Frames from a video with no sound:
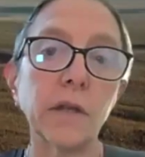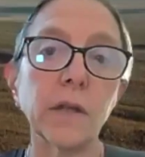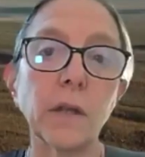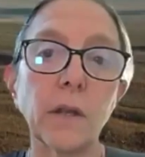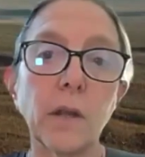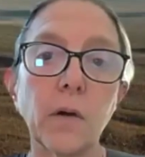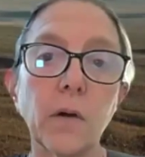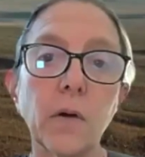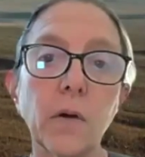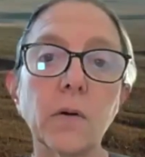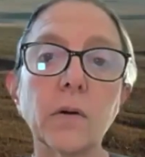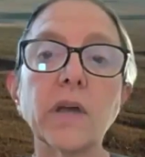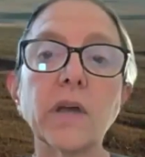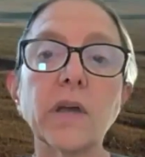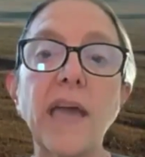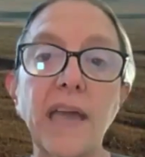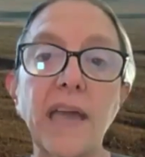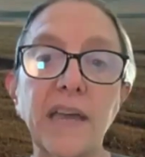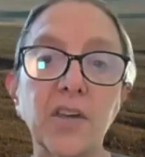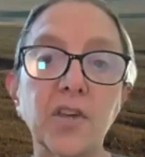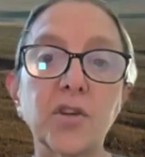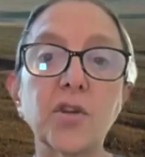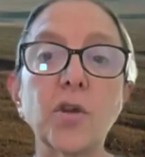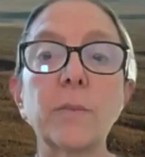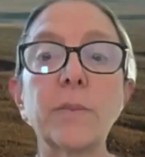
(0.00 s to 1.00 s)
unlock
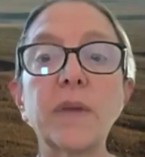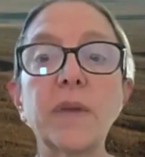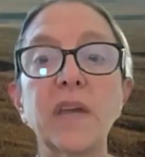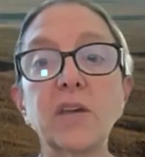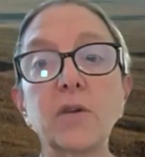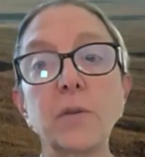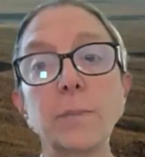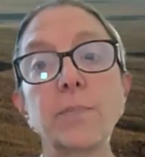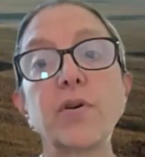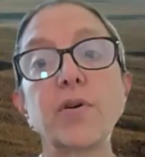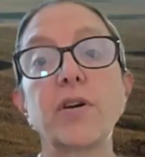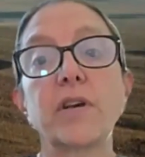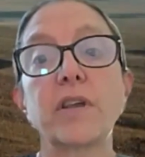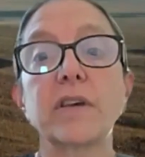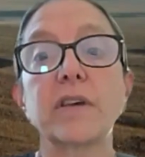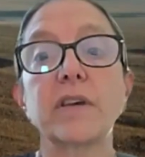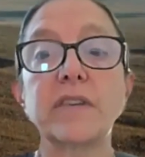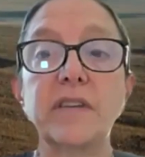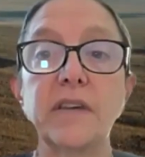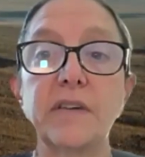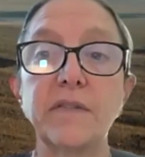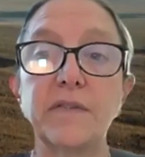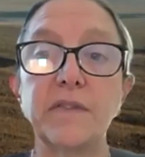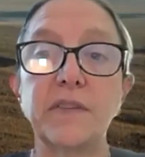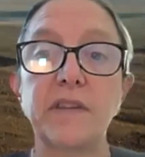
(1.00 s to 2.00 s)
economic and
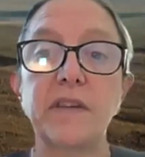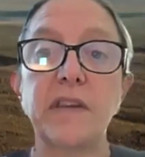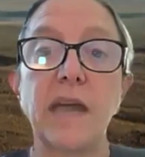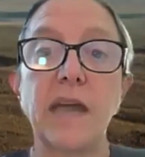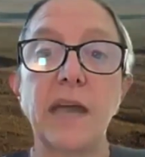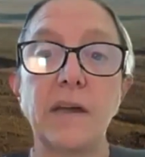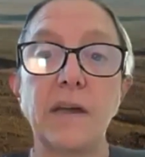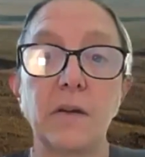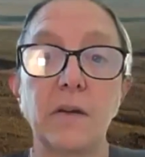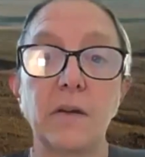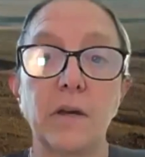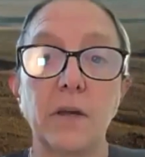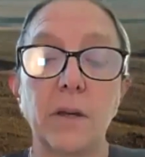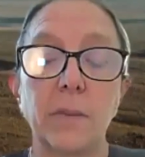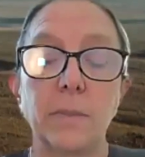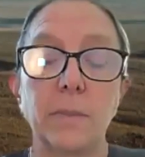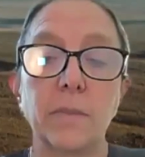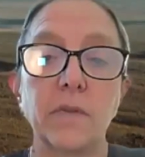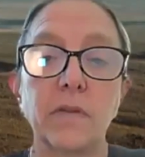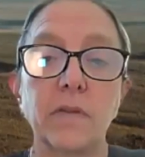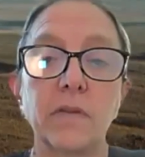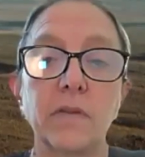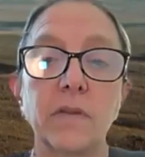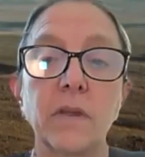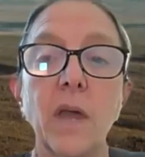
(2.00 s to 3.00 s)
productivity
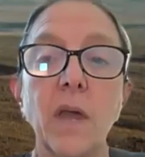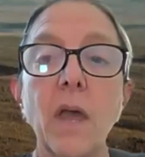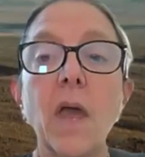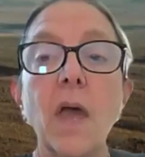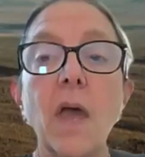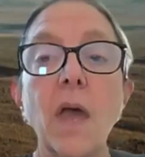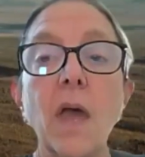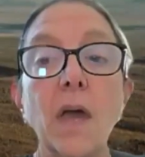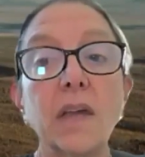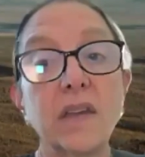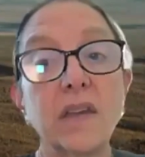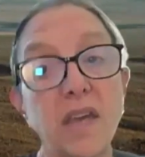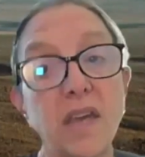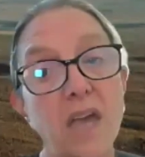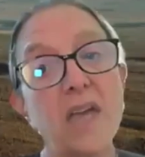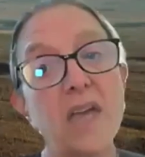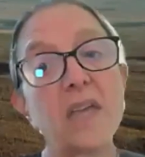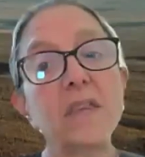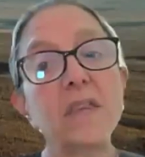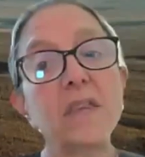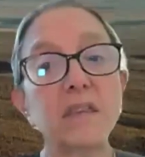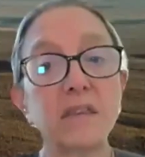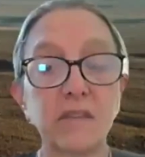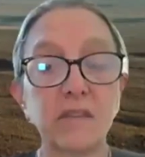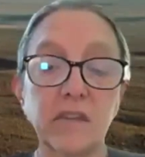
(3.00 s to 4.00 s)
outcomes.
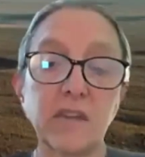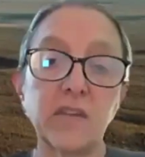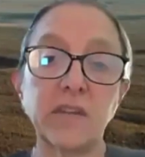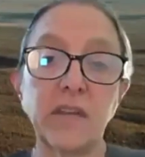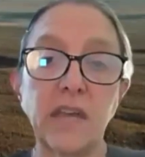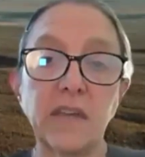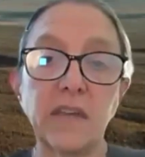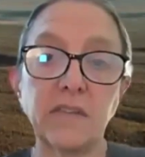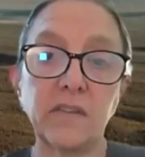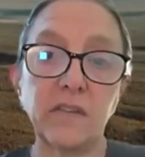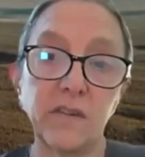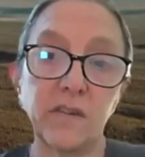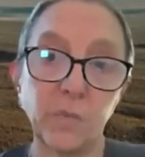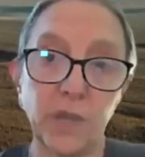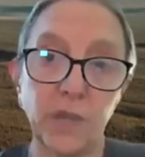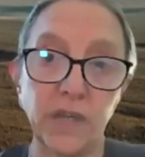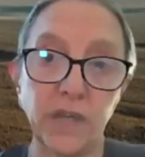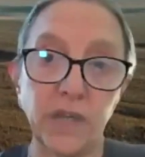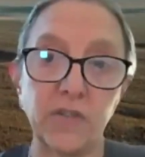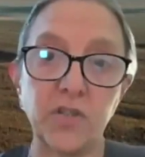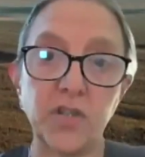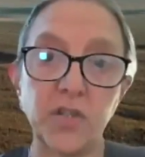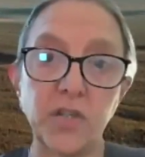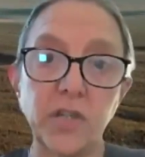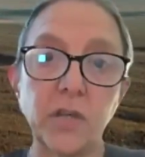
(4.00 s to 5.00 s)
Again, this connects to
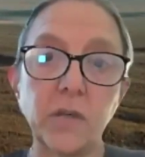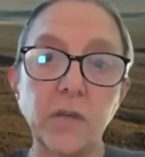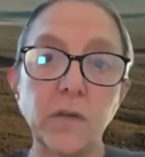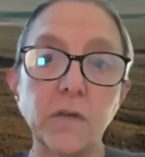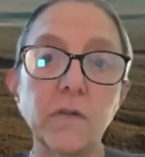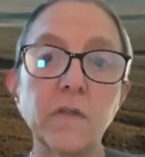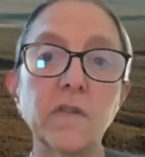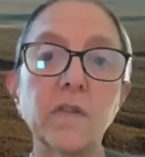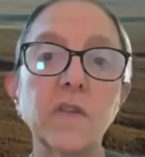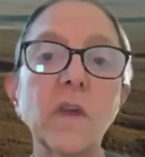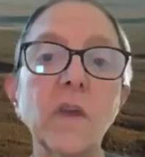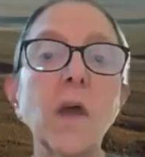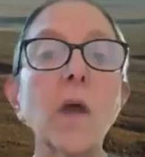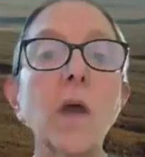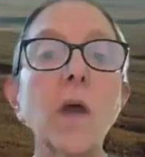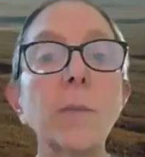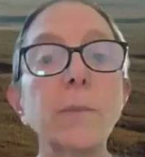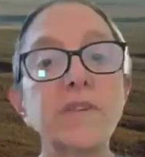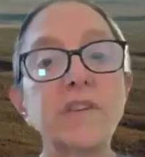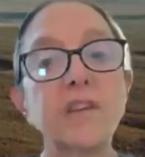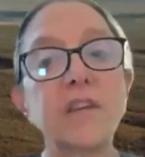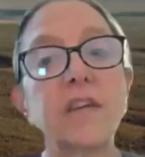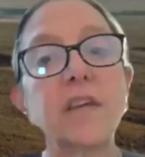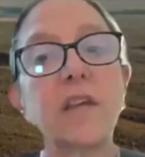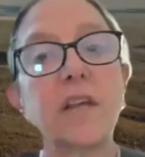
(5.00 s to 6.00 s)
energy use,
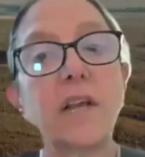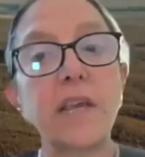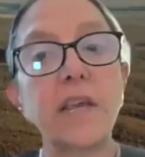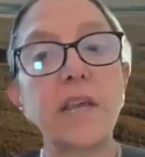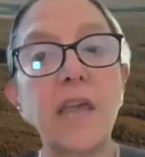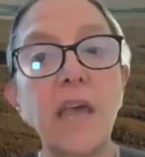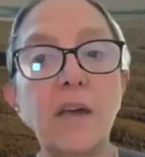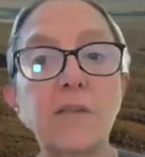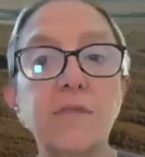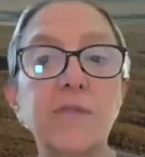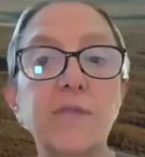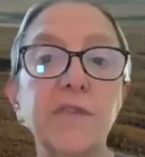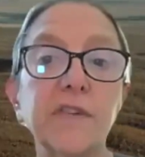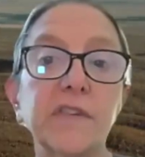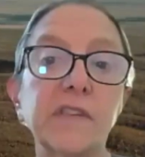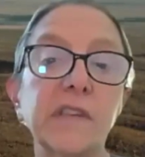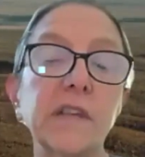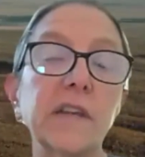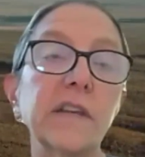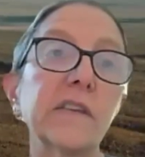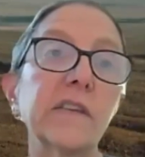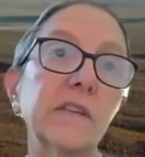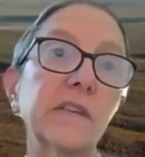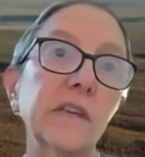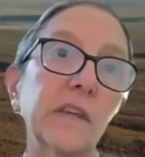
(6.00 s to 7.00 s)
particularly how
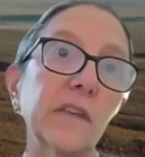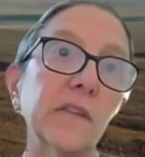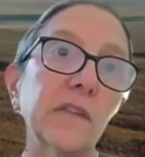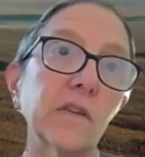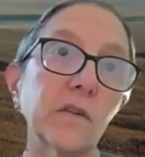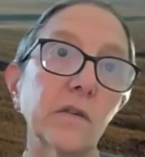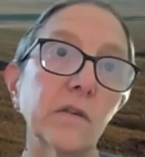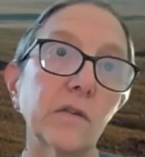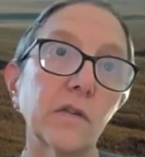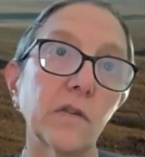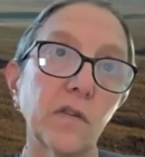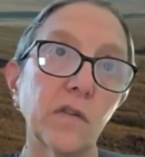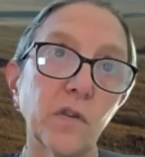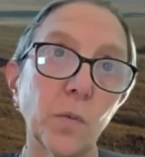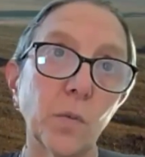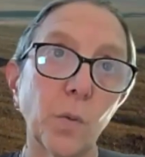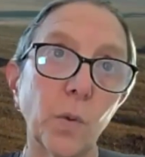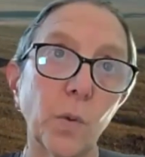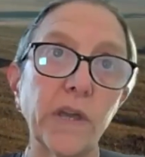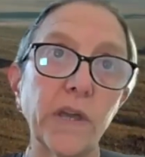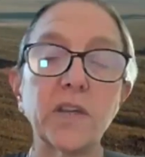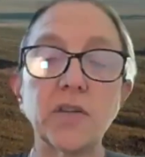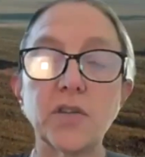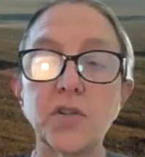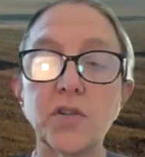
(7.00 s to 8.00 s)
facilities can
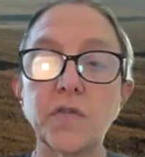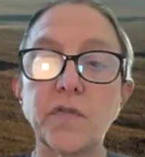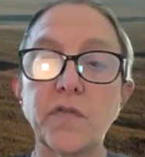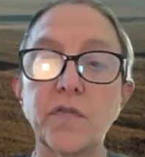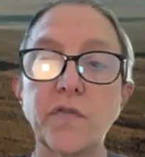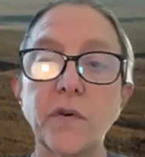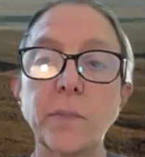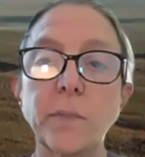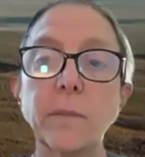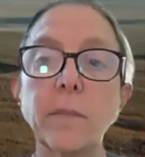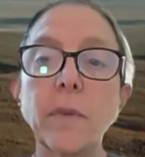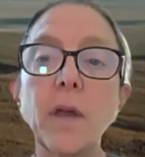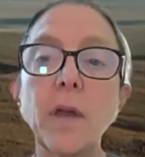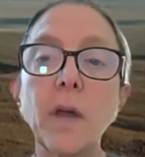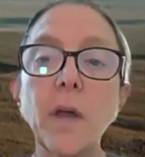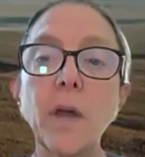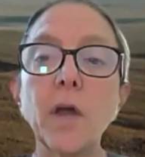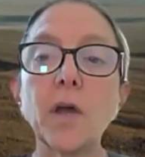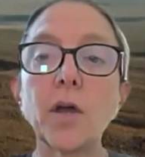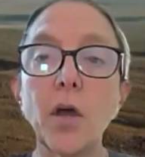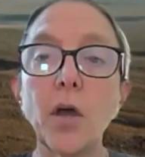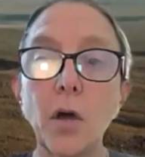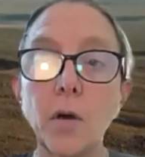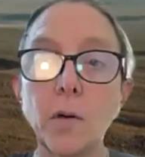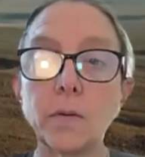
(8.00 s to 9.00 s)
switch from
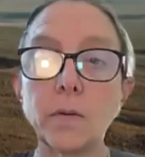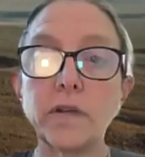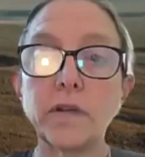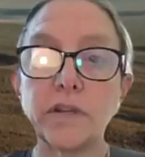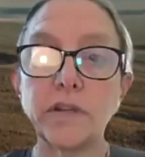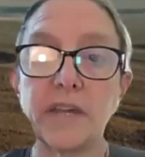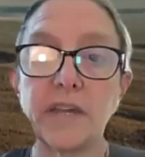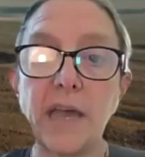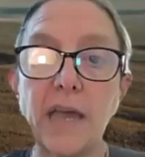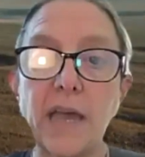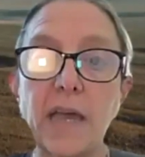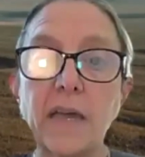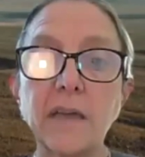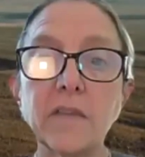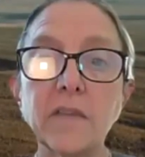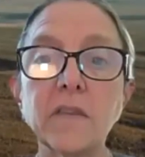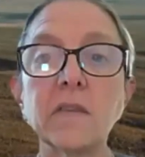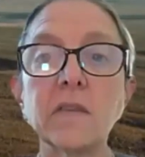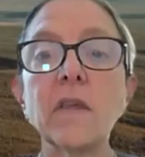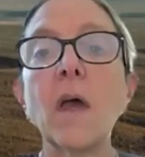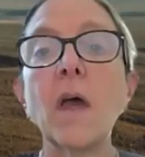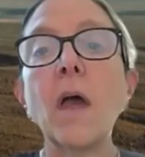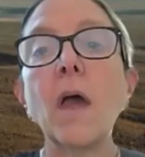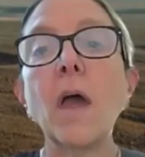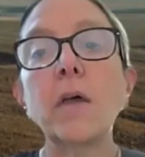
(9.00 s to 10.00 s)
coal and
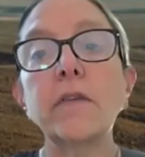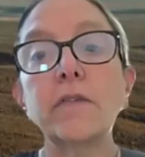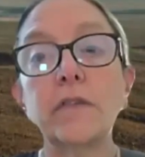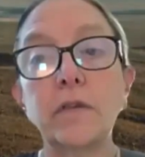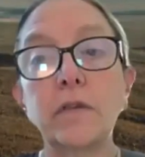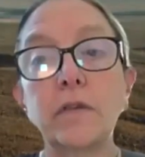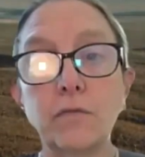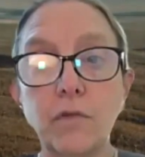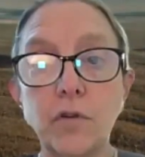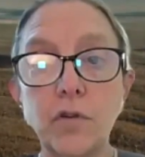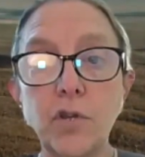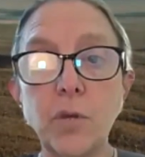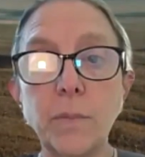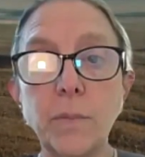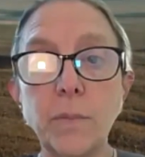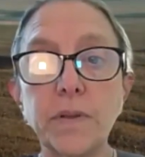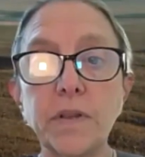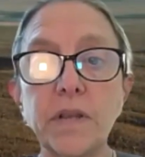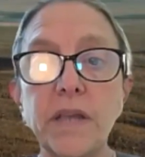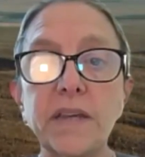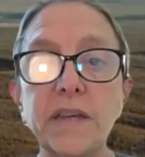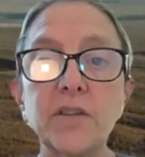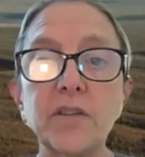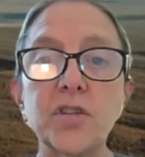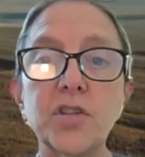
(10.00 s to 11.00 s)
gas to
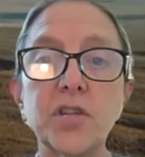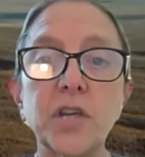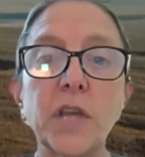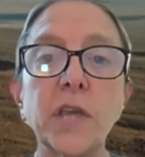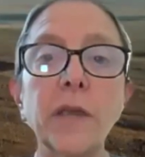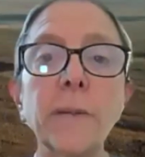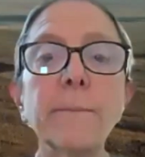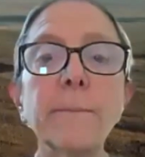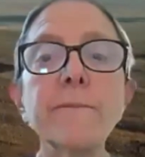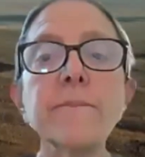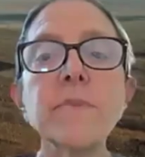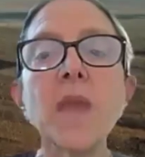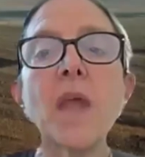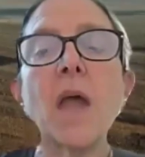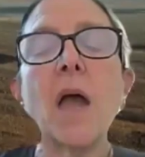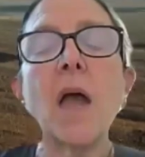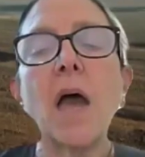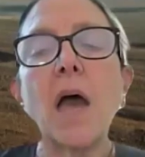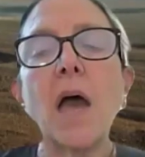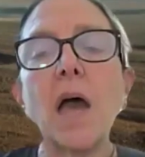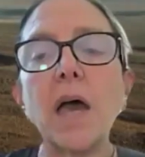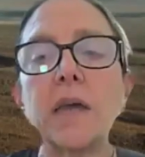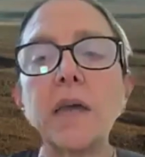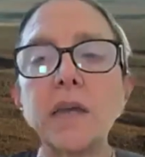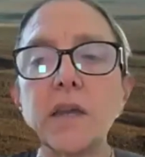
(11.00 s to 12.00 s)
renewable energy.
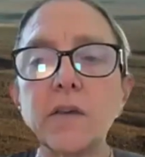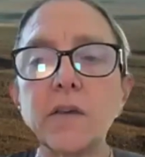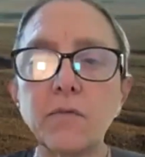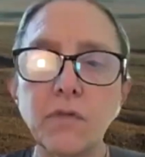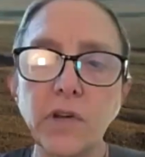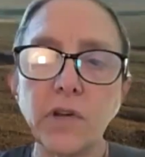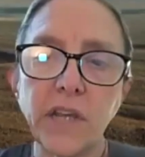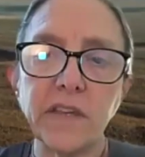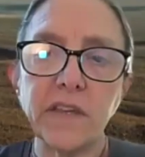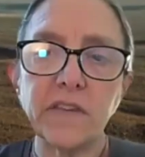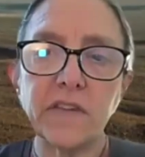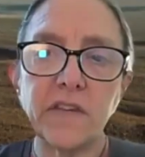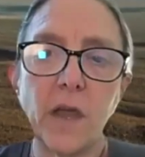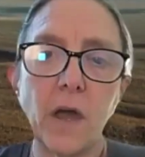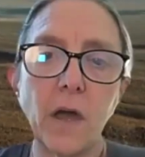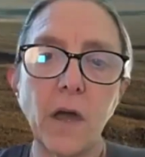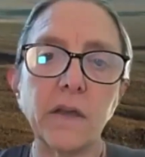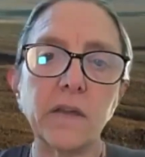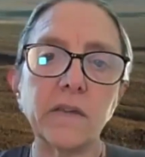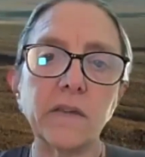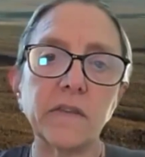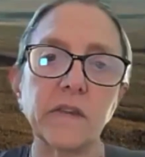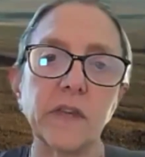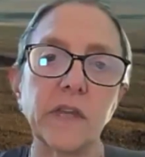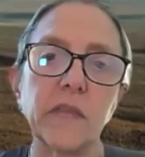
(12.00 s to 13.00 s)
And it really
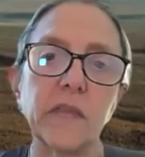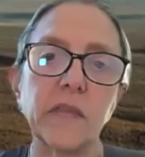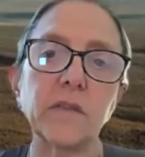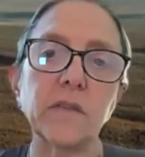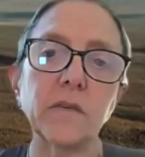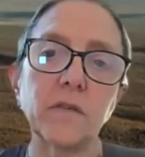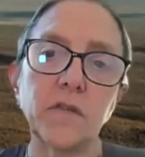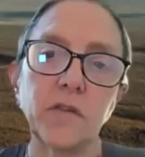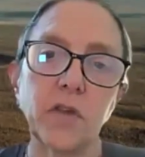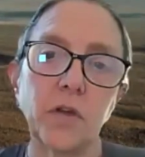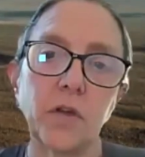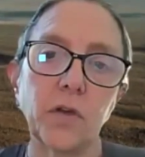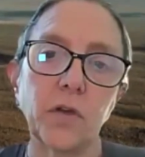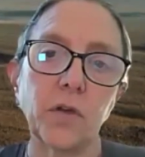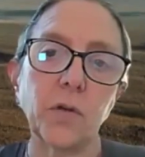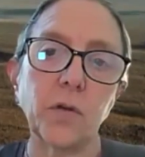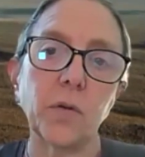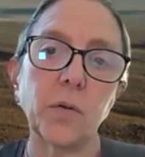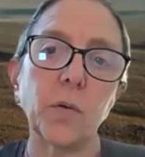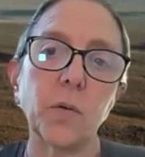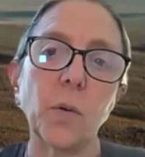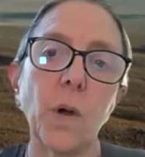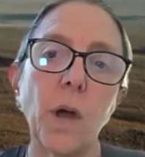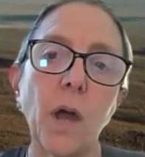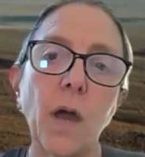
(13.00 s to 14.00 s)
ties
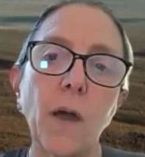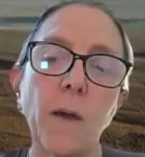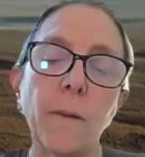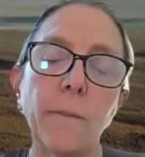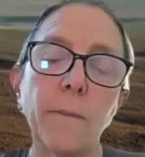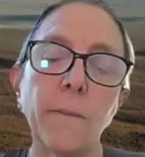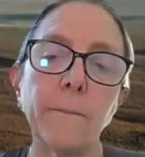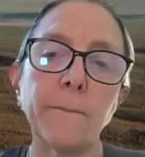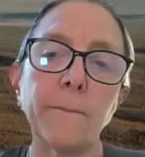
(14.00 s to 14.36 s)
into,